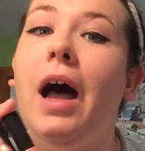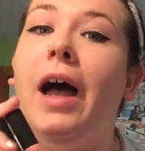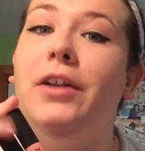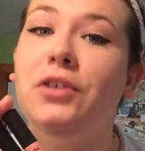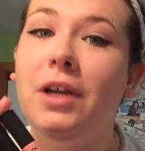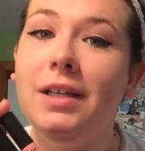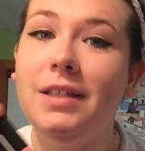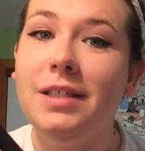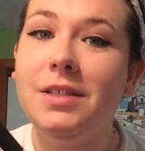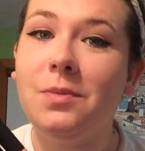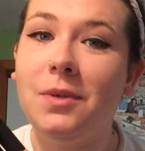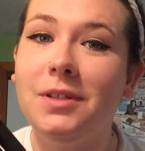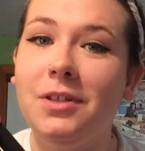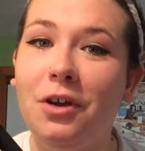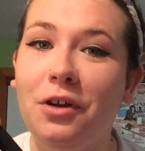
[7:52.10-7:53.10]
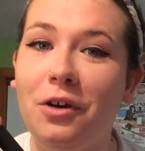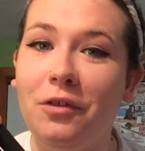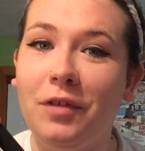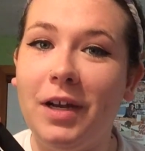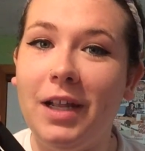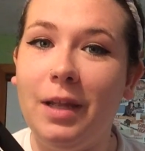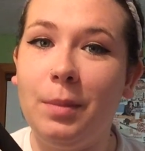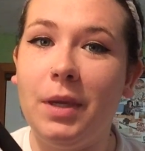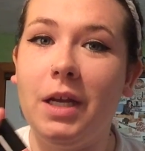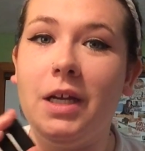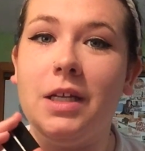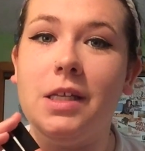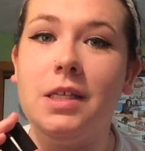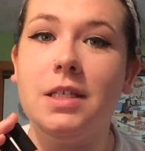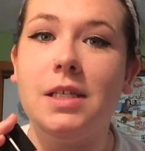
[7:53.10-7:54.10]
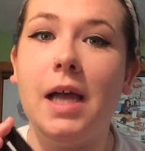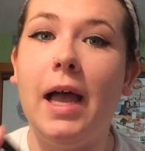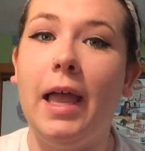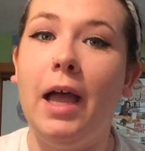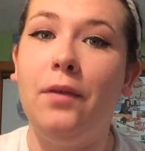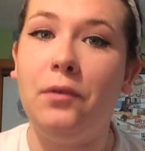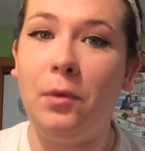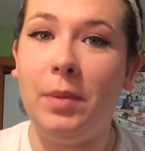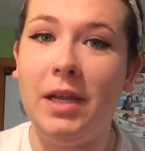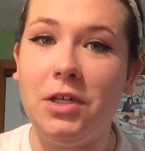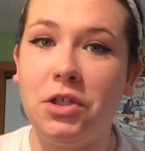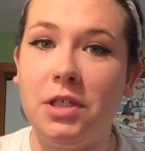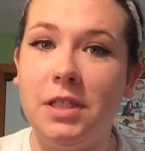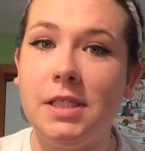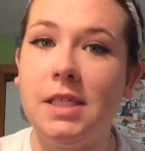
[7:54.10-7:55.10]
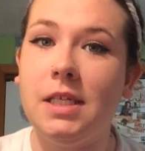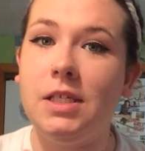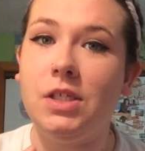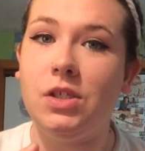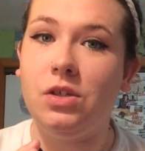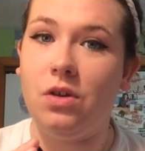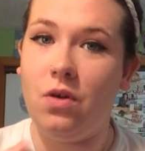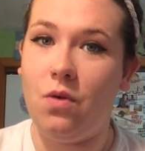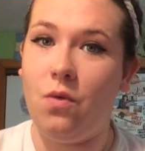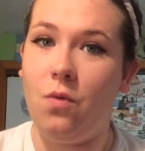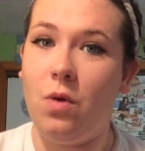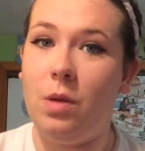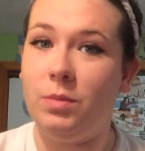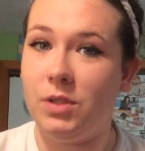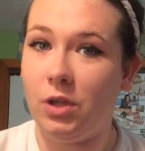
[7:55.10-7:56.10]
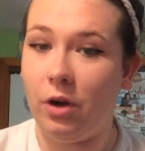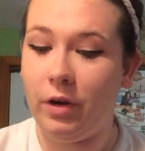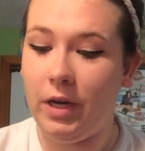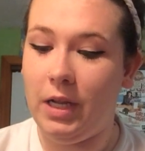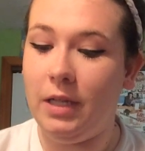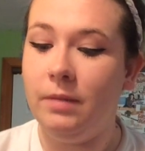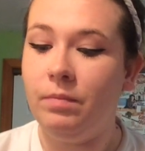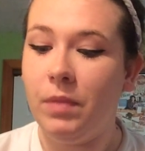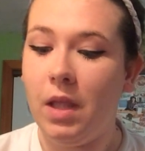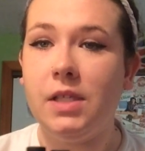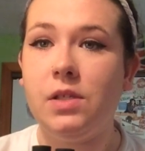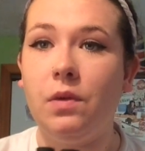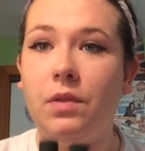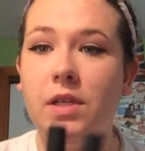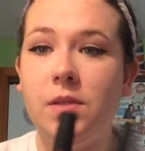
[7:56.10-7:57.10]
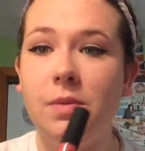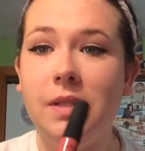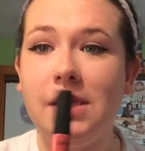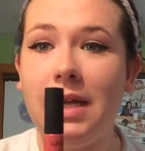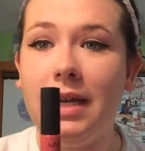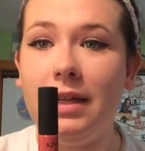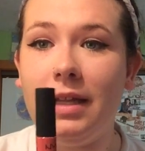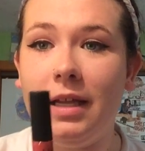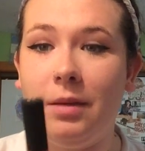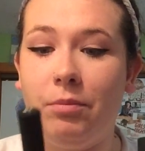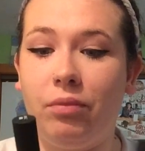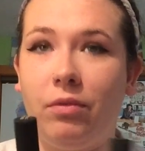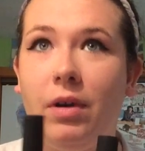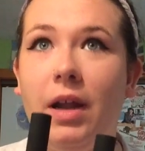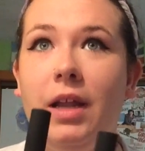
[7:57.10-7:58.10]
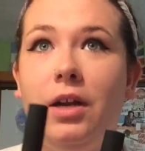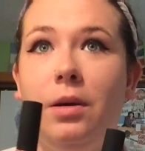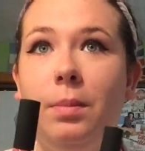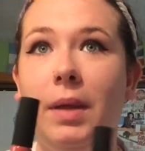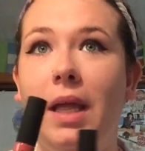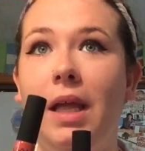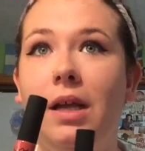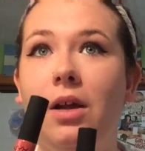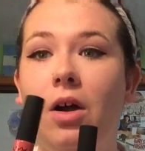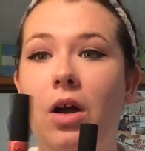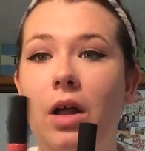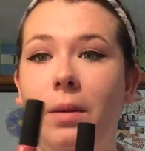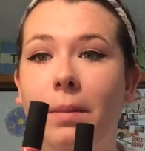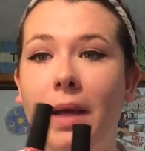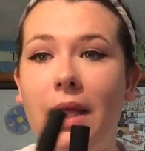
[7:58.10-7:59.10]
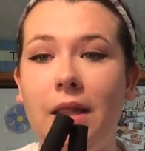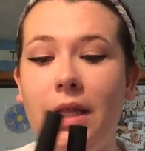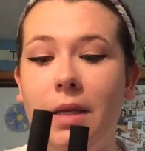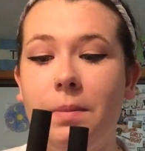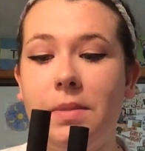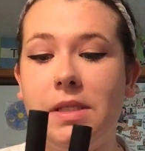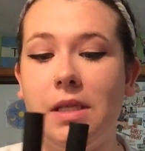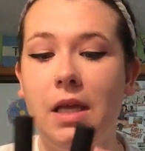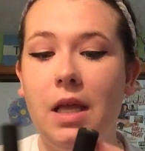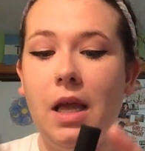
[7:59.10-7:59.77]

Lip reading: I tried these ones on already because I have no patience, so I'm sorry. So this one's kind of like a brighter pink on my lips,